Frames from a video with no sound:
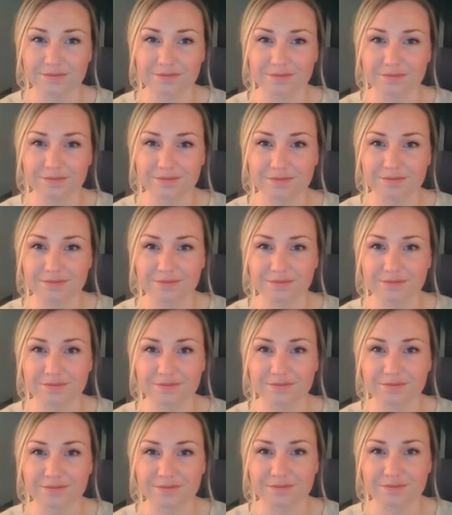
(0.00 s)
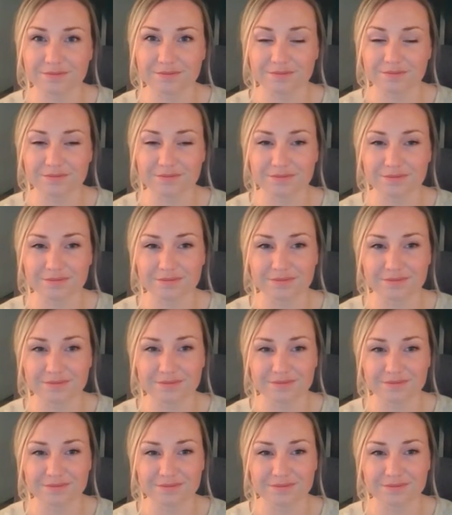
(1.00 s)

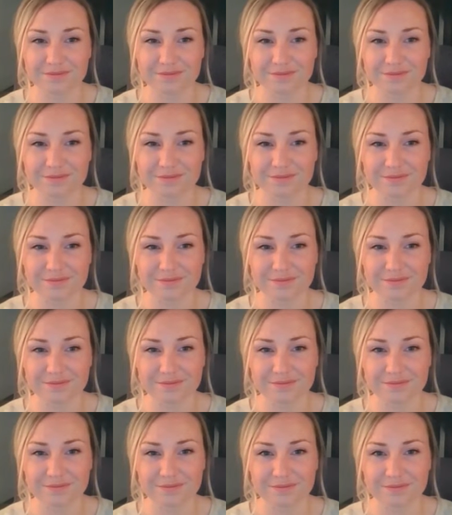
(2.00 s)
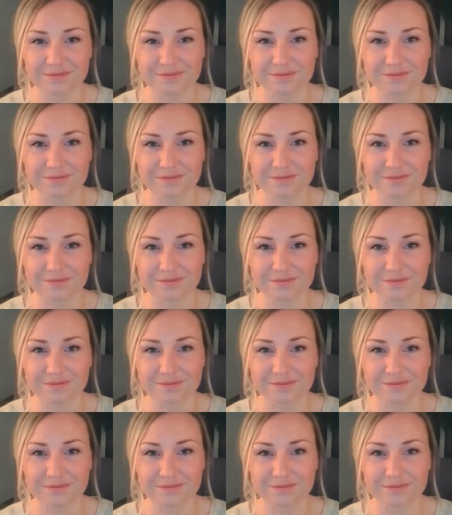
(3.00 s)
No one is speaking in this clip.